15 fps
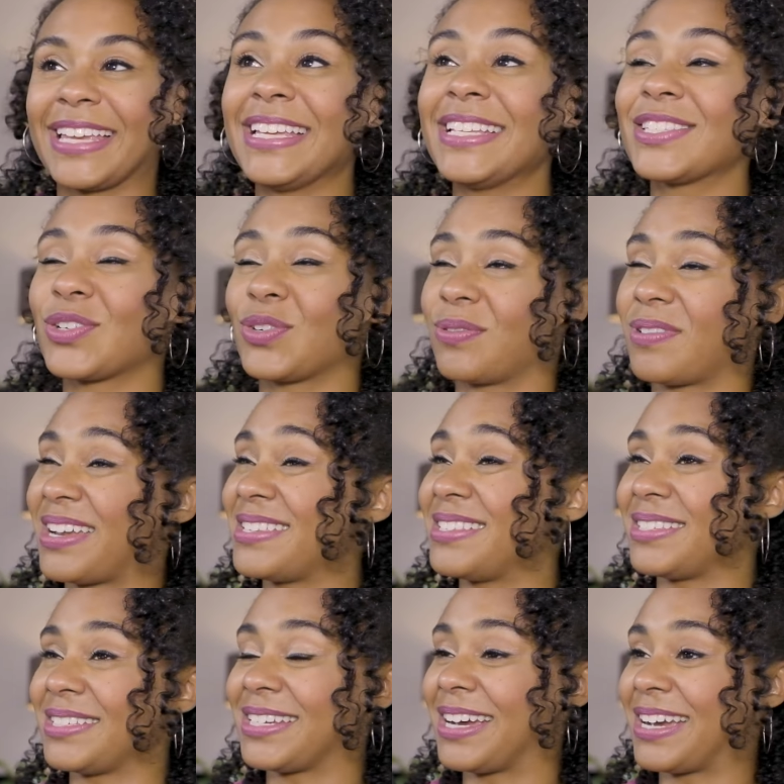It's
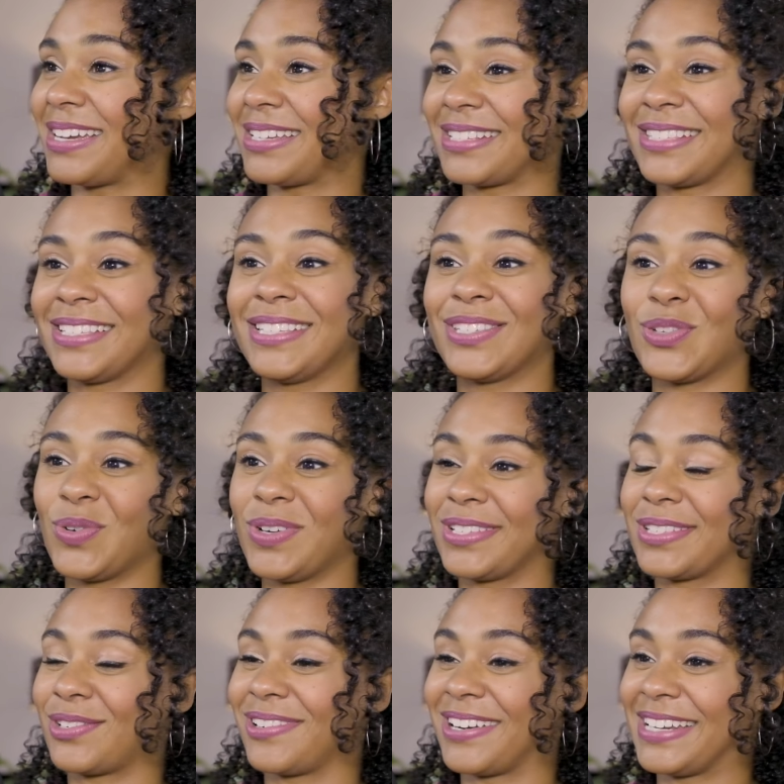crazy, guys. This story's
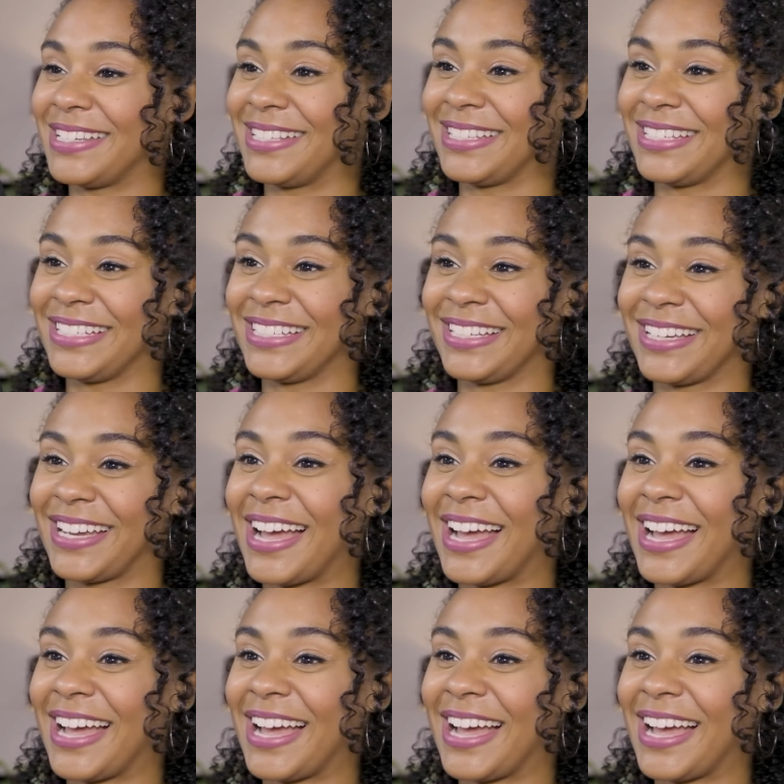crazy.